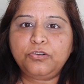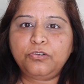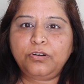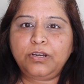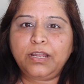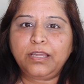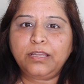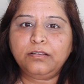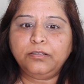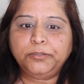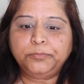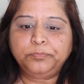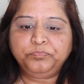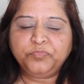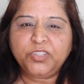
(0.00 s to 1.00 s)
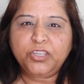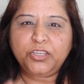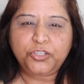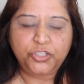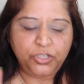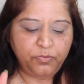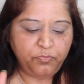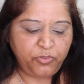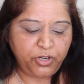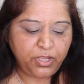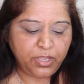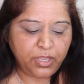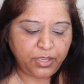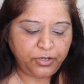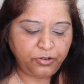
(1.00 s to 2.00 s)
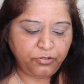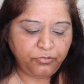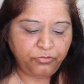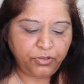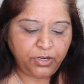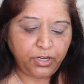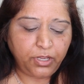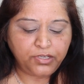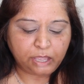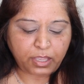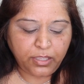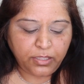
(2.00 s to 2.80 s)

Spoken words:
or like a shimmery kind of finish.